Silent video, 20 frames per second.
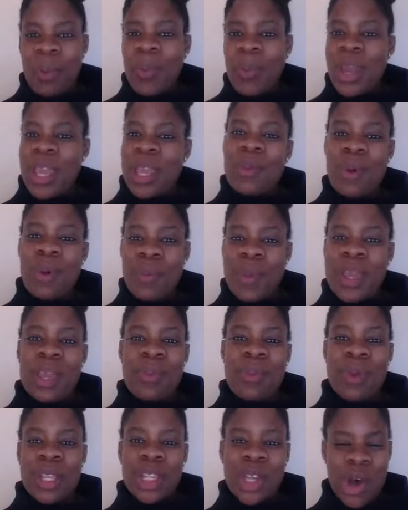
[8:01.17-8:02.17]
but we will
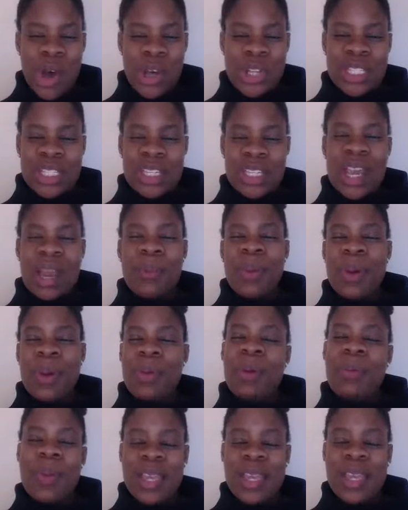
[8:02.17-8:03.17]
be with God and we
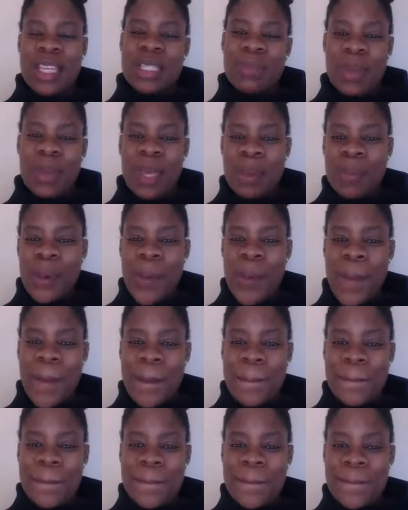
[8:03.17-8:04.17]
will be his people.
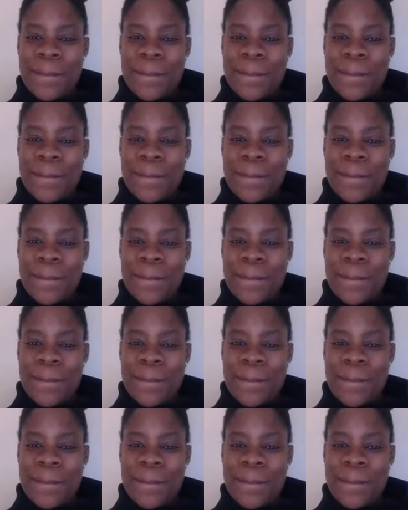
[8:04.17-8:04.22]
